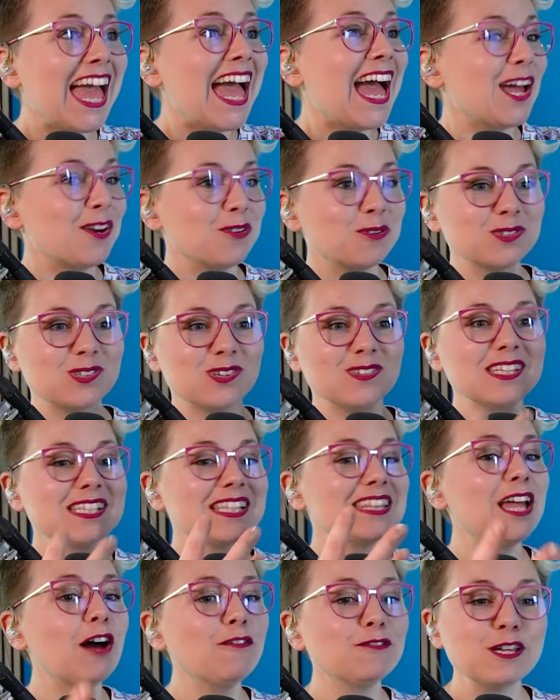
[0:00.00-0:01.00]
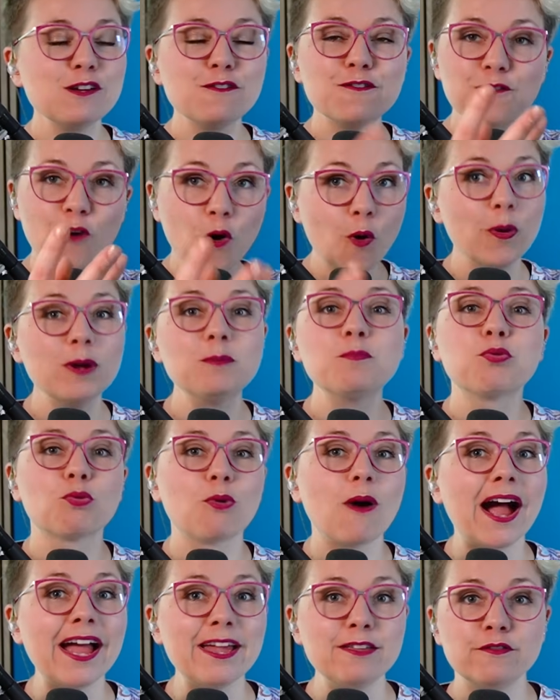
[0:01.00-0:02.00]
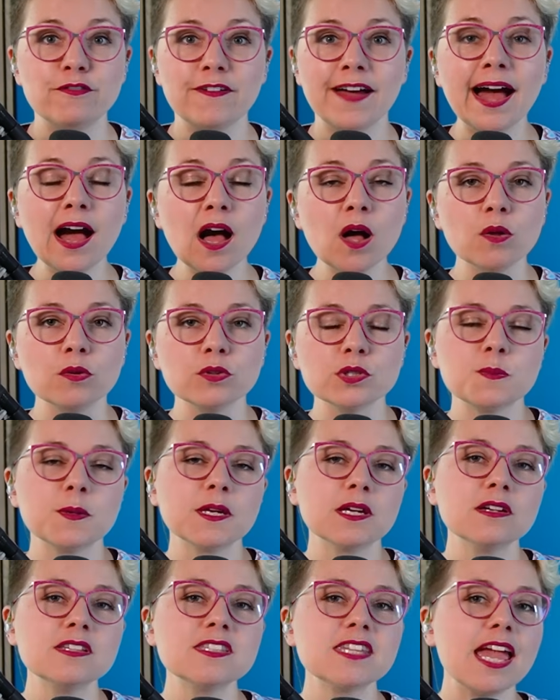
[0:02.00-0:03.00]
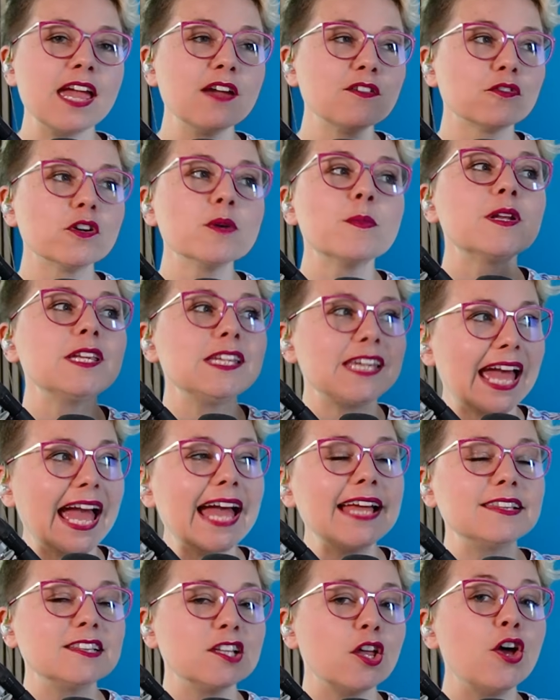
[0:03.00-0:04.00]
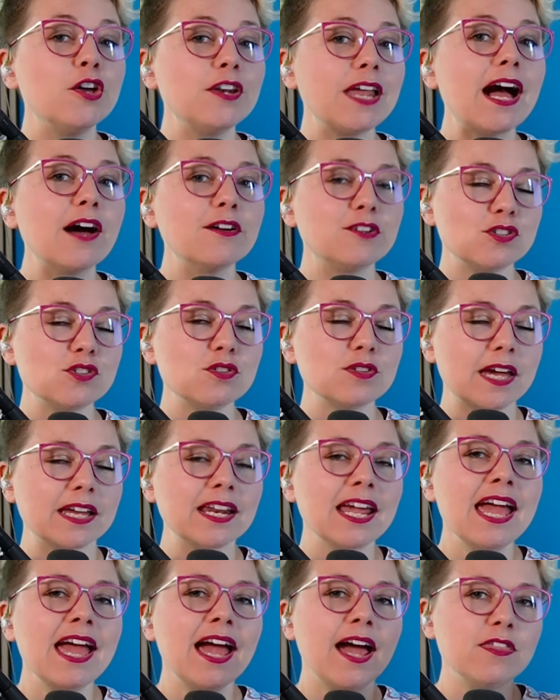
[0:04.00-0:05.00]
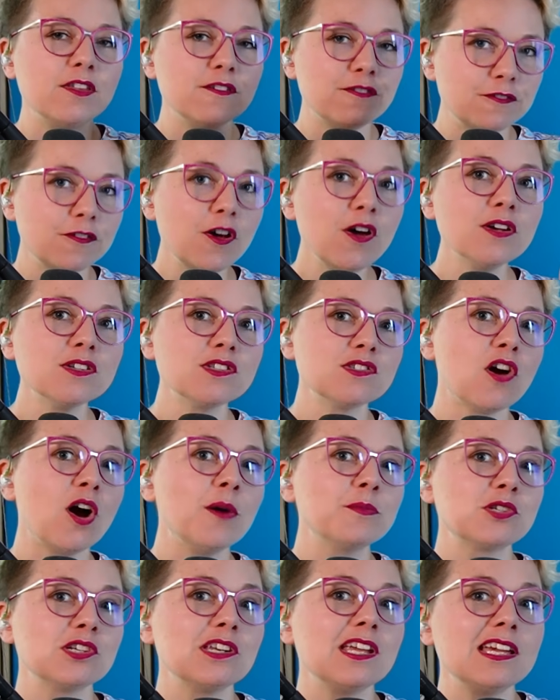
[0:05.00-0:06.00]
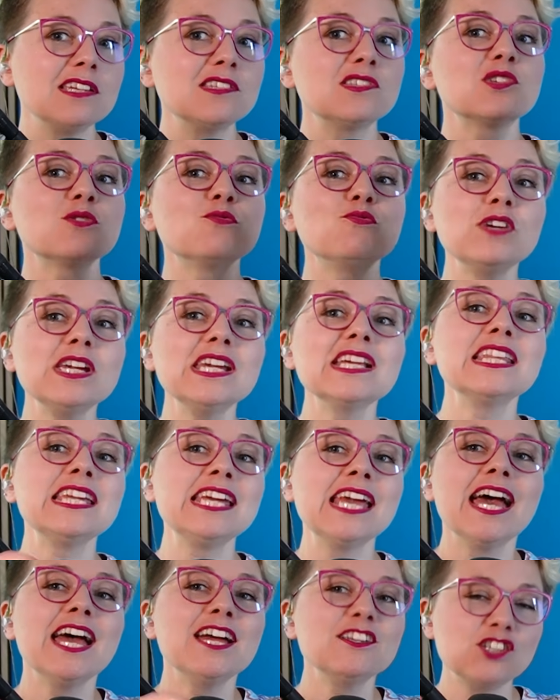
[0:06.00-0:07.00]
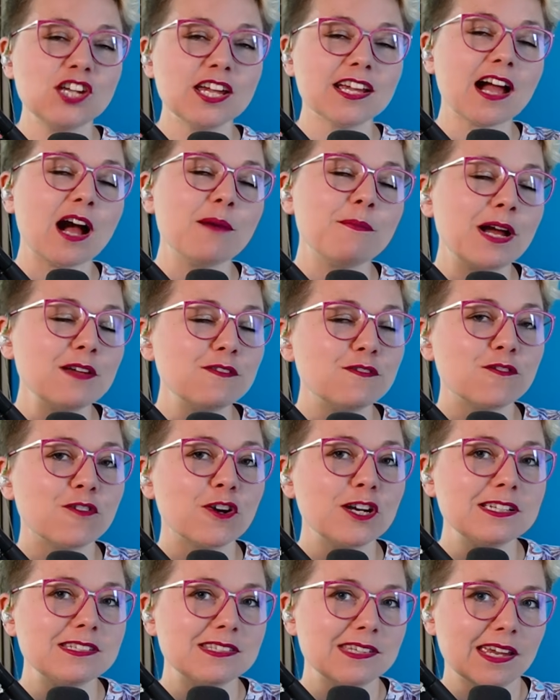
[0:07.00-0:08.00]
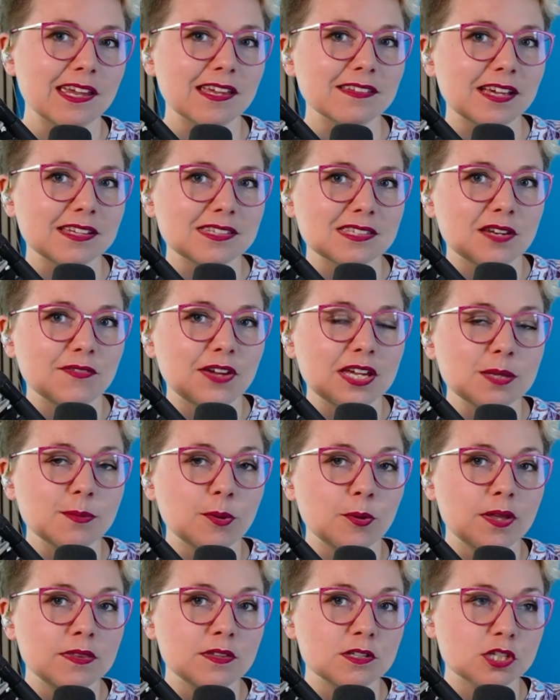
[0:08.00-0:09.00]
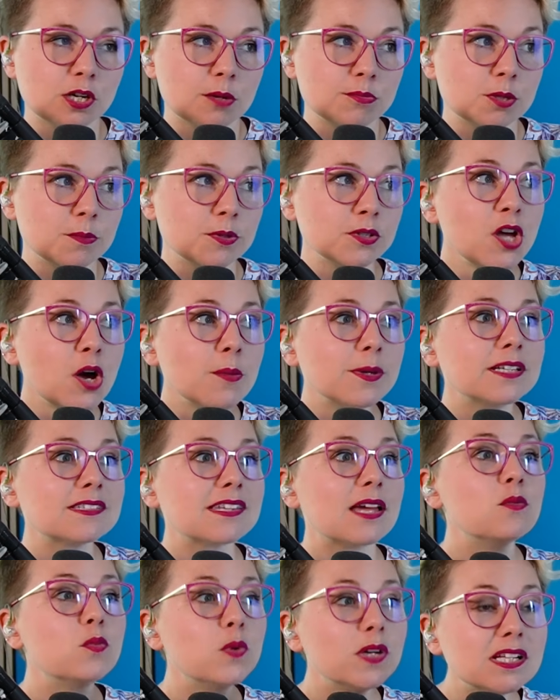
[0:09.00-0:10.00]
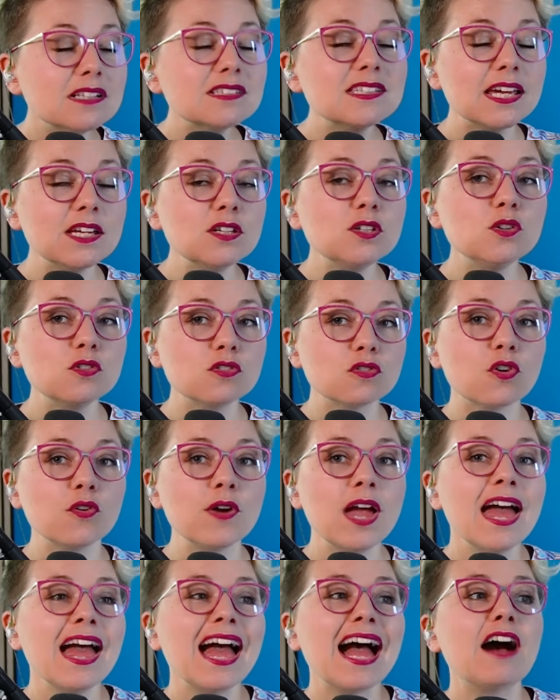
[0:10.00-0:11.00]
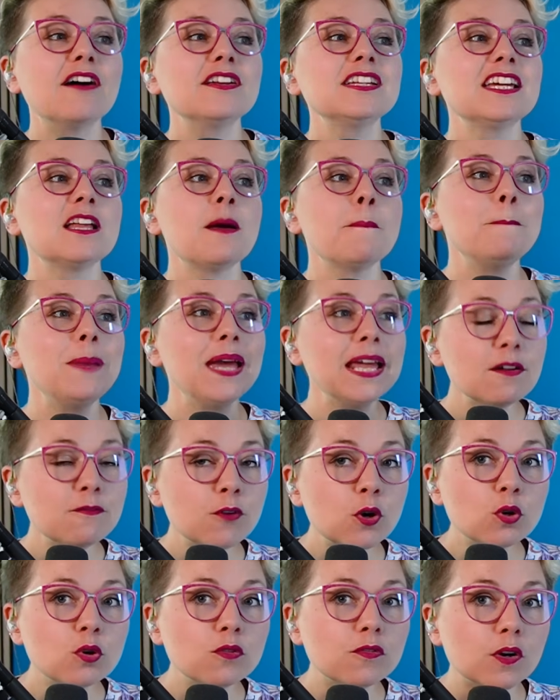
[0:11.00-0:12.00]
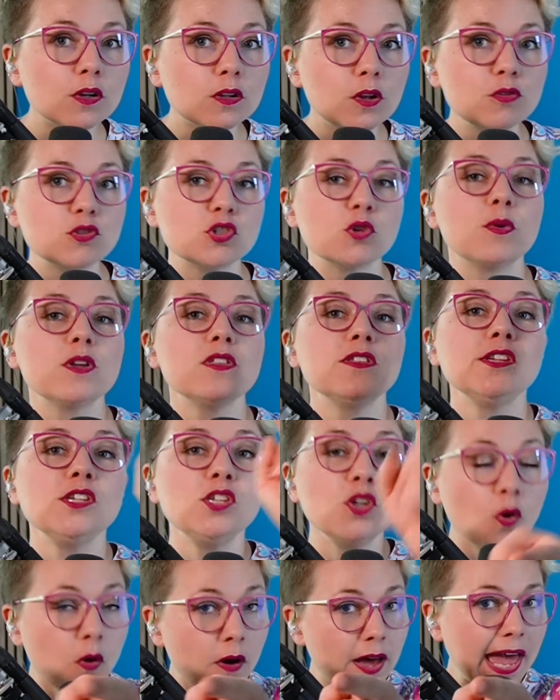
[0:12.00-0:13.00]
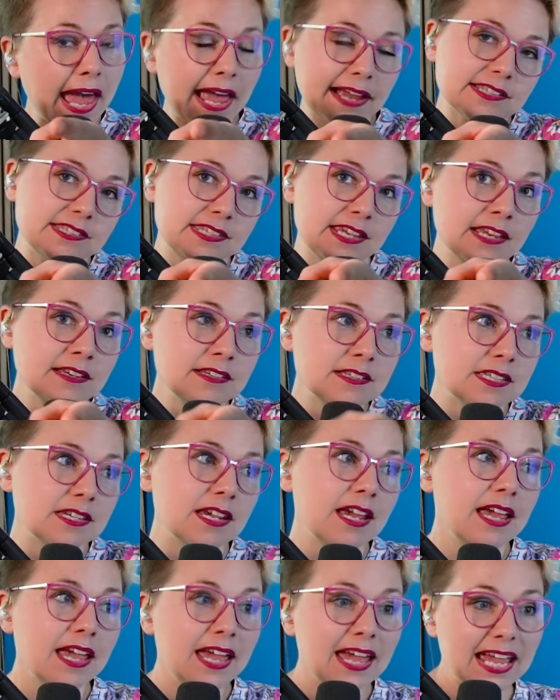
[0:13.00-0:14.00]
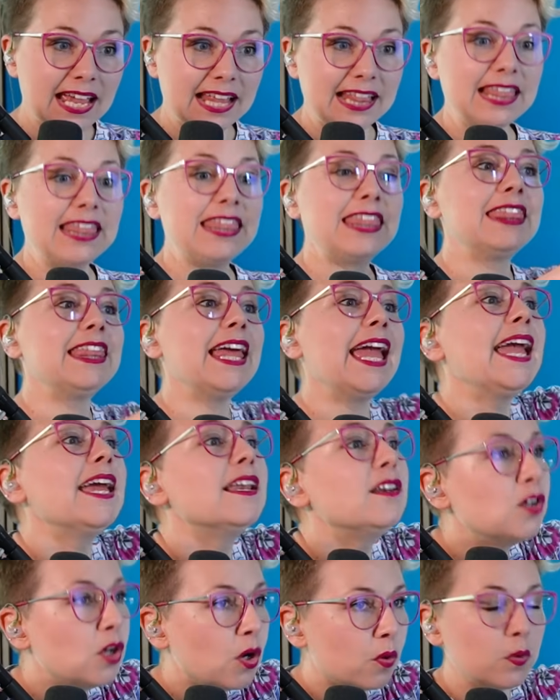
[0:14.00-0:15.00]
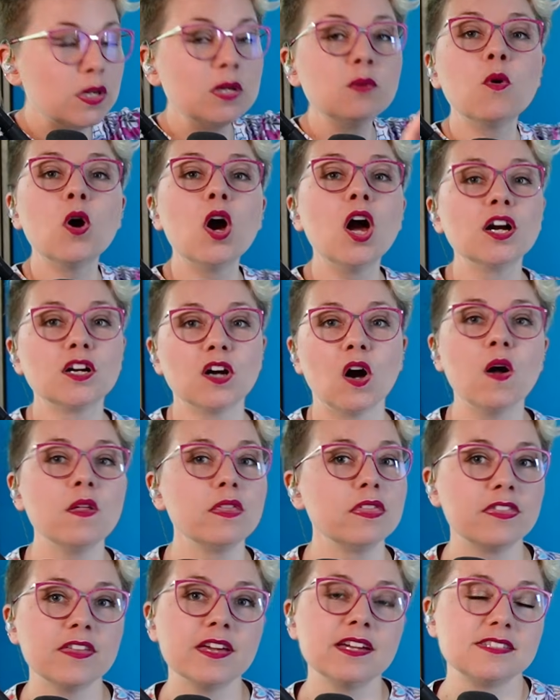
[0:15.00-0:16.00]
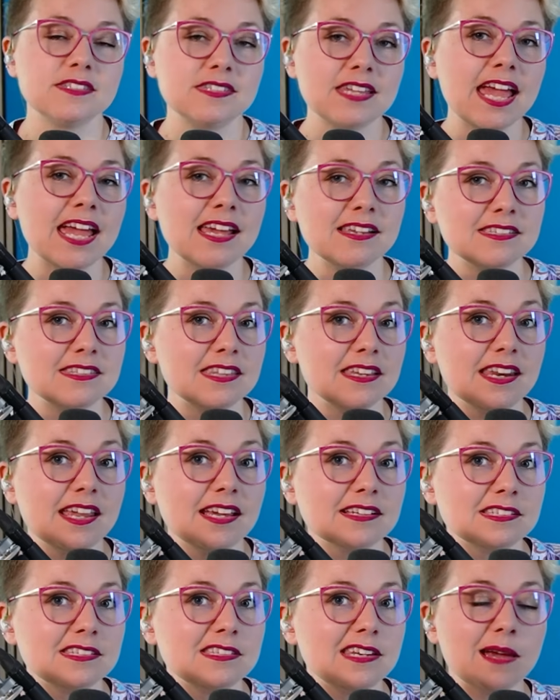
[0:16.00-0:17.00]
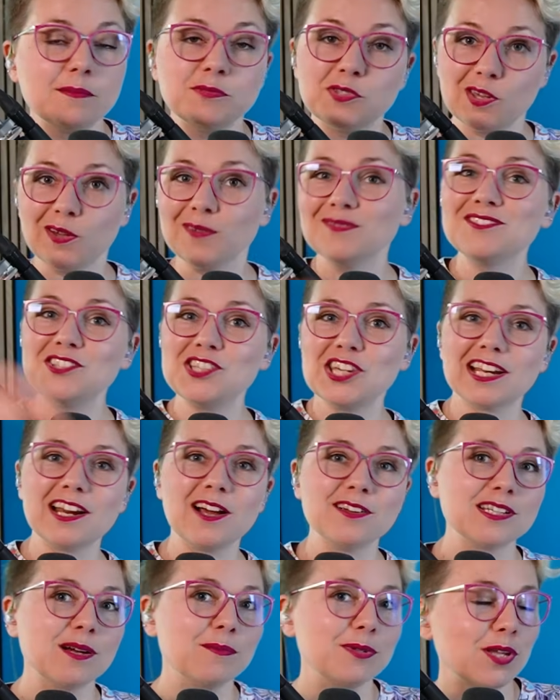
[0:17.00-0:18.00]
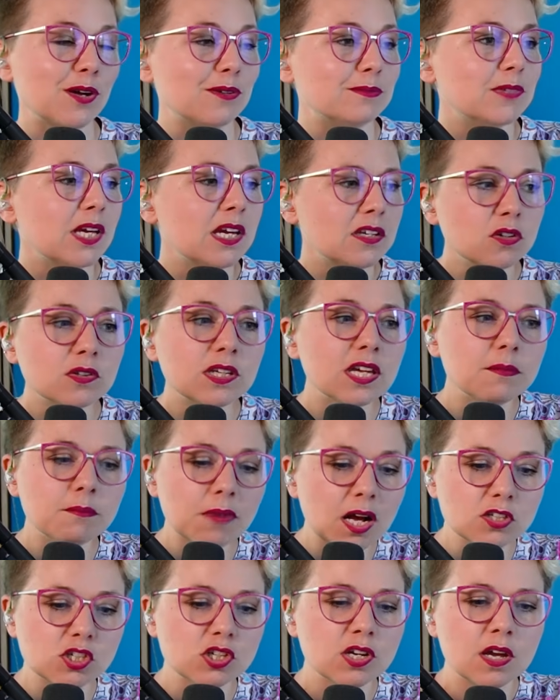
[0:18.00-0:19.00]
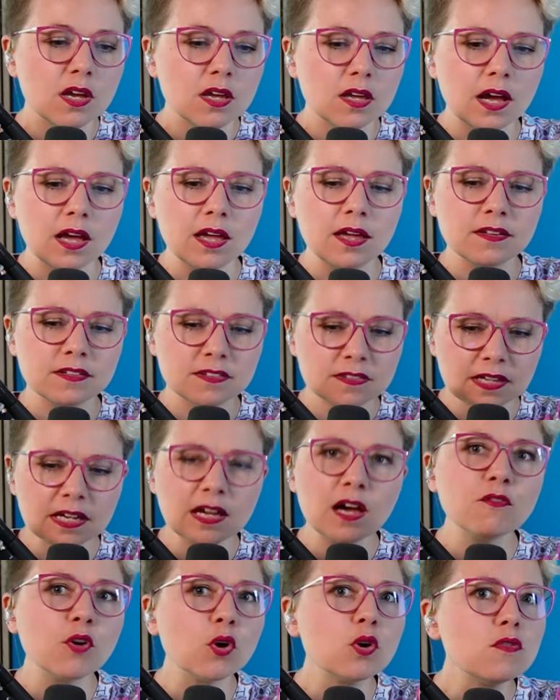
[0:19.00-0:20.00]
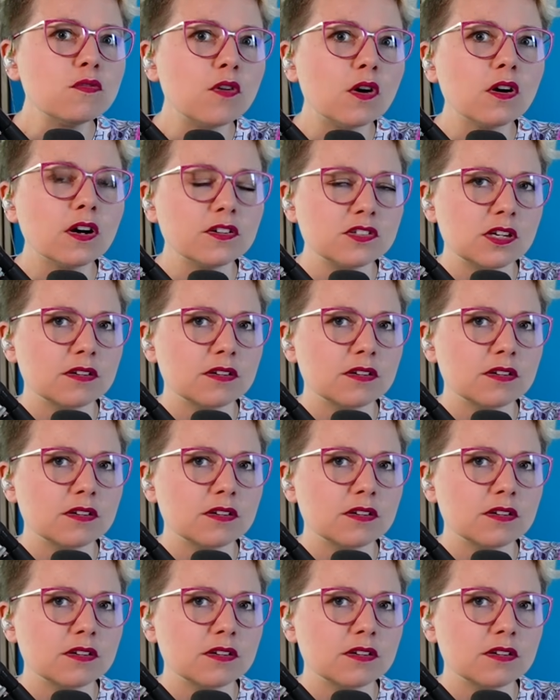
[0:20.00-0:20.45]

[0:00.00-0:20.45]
and also these lovely forward bright vowels, because everybody can learn how to do that. And the first option is to really check out my free singing lesson available in the description below, because I will take you through how to get a better vocal fold closure with your accent, and then we work on this as the next step. So check it out down below. You get much thicker vocal fold contact.